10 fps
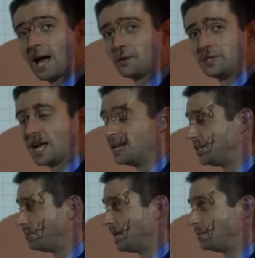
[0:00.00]
out of the
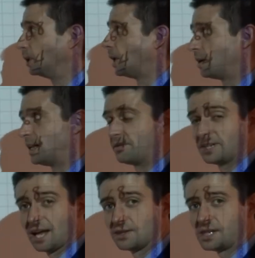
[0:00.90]
80 people are
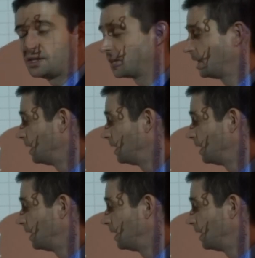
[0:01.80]
left-handed,